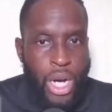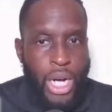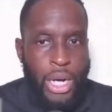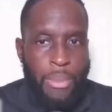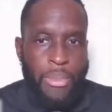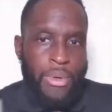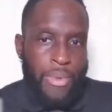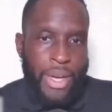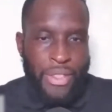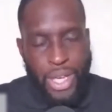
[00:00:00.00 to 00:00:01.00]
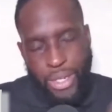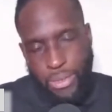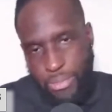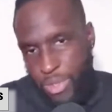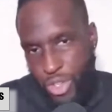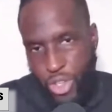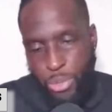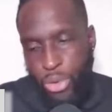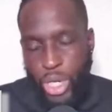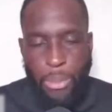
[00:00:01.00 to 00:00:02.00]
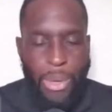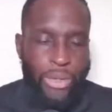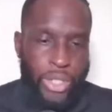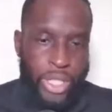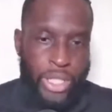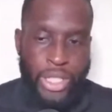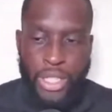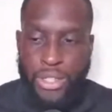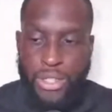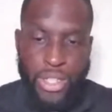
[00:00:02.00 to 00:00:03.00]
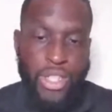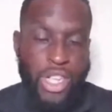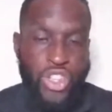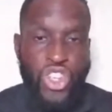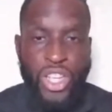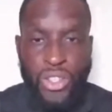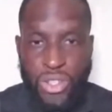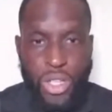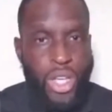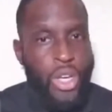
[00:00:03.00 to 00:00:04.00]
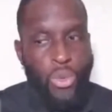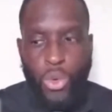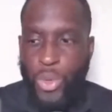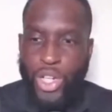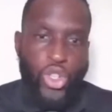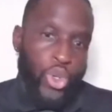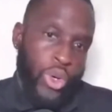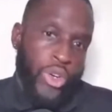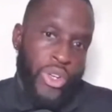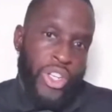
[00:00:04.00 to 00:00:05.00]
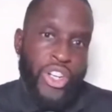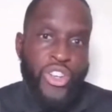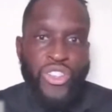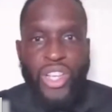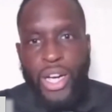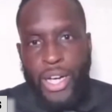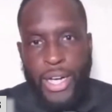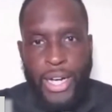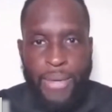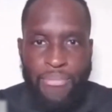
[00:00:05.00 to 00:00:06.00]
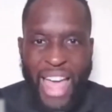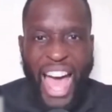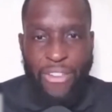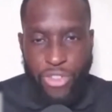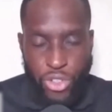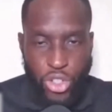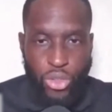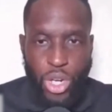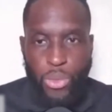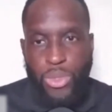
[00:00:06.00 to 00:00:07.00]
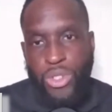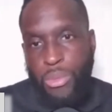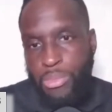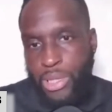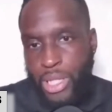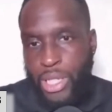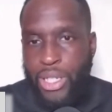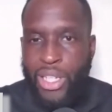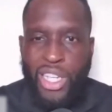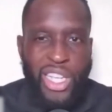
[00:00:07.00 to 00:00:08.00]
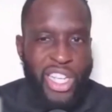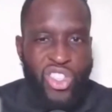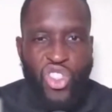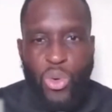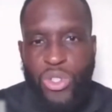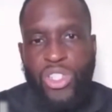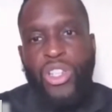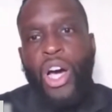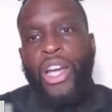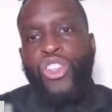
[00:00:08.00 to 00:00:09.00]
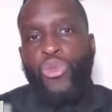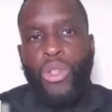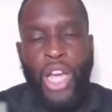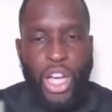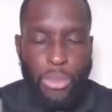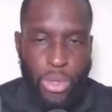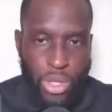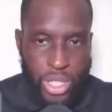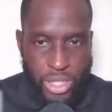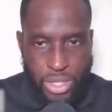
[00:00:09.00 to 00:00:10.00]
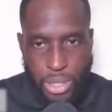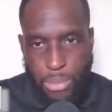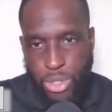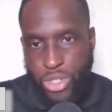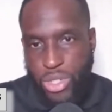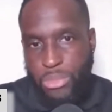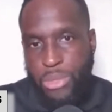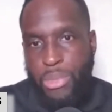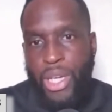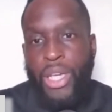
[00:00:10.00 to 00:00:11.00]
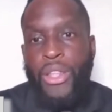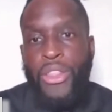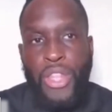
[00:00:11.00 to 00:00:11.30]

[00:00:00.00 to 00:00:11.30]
Um, and then his other point about the hadiths, the teachings, were written 200 years uh, after the Quran was completed. And so it's not as reliable as some Muslims may